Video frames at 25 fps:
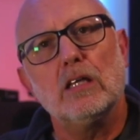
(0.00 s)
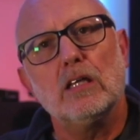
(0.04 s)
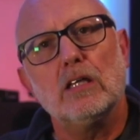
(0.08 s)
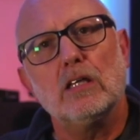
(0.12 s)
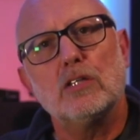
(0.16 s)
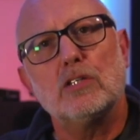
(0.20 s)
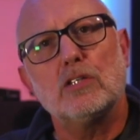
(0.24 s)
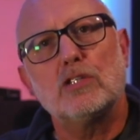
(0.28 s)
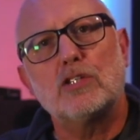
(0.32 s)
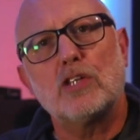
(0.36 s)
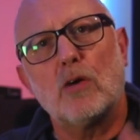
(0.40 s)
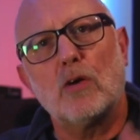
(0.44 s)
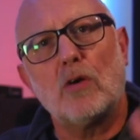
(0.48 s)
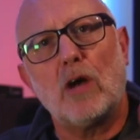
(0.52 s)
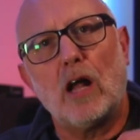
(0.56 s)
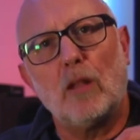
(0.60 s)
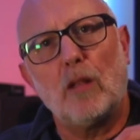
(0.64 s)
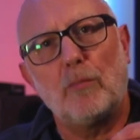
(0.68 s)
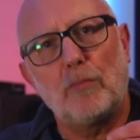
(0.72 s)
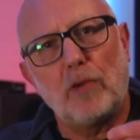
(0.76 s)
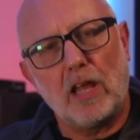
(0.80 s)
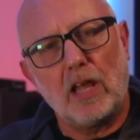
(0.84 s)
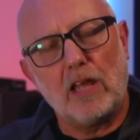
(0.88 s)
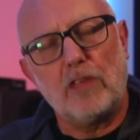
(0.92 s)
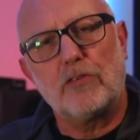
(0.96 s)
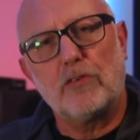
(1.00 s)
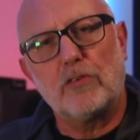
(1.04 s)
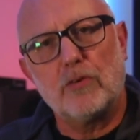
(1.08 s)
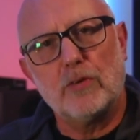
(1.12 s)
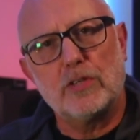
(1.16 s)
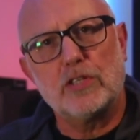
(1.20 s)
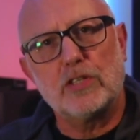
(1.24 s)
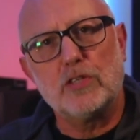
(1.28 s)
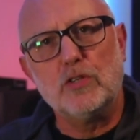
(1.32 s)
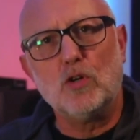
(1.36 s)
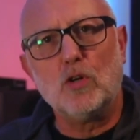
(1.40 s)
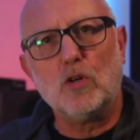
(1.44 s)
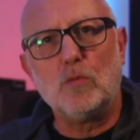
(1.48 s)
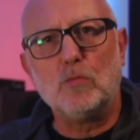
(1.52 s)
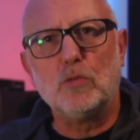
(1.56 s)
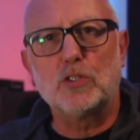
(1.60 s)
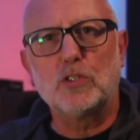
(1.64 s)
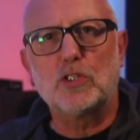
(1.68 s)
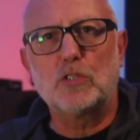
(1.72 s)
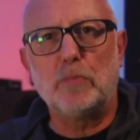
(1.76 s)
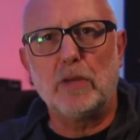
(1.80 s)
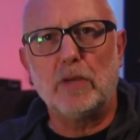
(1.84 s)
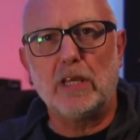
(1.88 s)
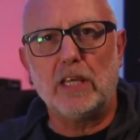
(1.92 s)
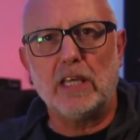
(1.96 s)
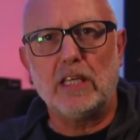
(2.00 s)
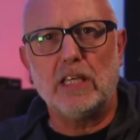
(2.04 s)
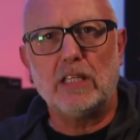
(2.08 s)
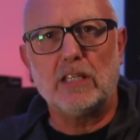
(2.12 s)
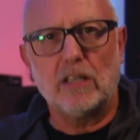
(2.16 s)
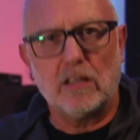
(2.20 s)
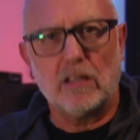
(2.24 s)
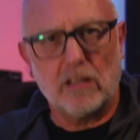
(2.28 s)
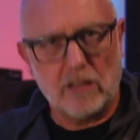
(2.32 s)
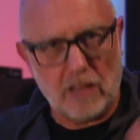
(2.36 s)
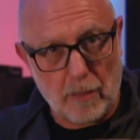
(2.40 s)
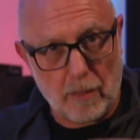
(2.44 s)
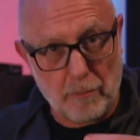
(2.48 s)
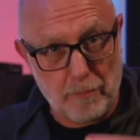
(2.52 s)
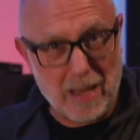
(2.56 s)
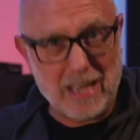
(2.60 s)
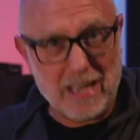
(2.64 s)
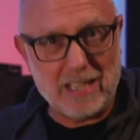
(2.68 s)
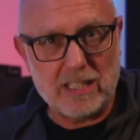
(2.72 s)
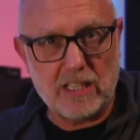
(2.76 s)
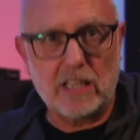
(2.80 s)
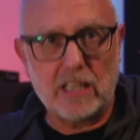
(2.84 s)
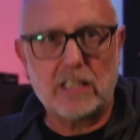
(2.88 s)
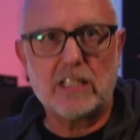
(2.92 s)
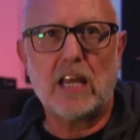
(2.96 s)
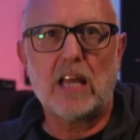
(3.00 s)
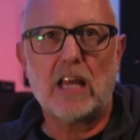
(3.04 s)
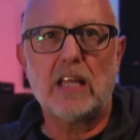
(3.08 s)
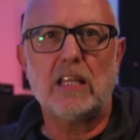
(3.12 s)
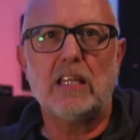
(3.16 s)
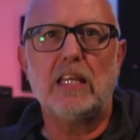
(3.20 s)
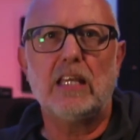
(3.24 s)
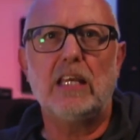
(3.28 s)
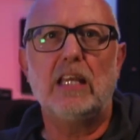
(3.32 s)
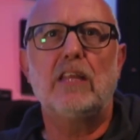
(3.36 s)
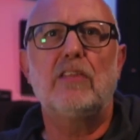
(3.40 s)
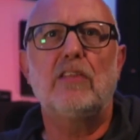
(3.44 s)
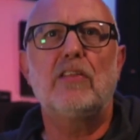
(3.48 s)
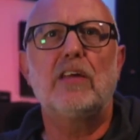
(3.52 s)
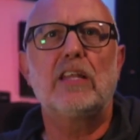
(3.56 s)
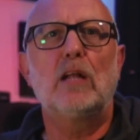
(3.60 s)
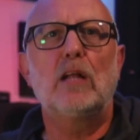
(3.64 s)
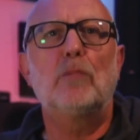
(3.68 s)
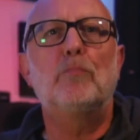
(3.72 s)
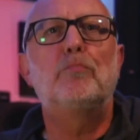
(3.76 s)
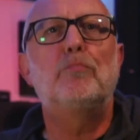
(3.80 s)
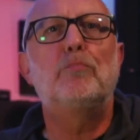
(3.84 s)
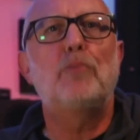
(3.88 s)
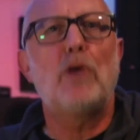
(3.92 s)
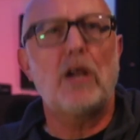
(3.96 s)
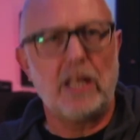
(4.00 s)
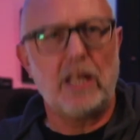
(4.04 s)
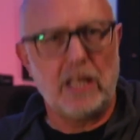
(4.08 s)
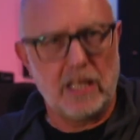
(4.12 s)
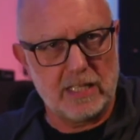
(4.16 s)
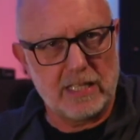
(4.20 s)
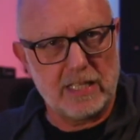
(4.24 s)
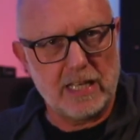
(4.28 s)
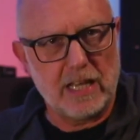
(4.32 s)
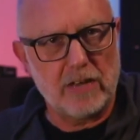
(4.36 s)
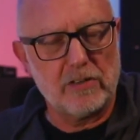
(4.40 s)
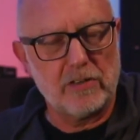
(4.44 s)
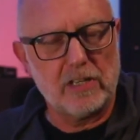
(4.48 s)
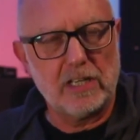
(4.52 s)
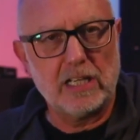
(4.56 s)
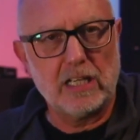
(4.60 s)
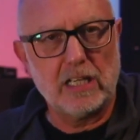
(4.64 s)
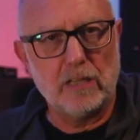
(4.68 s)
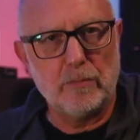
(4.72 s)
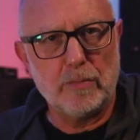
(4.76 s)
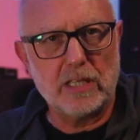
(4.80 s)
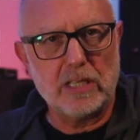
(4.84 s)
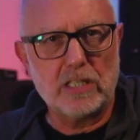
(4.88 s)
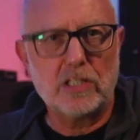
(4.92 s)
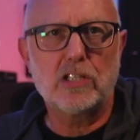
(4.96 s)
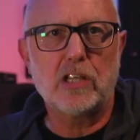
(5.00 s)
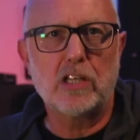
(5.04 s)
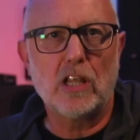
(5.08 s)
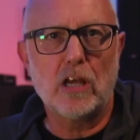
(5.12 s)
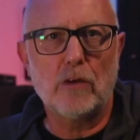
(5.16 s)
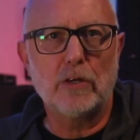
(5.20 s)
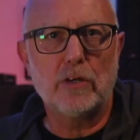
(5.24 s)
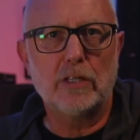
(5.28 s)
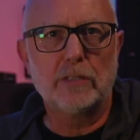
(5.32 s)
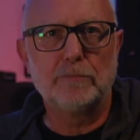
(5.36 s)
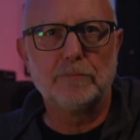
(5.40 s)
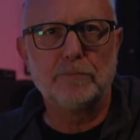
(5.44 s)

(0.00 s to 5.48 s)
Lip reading: So I'll play through at a normal speed, that basic technique, then I'll break it down a little bit slower.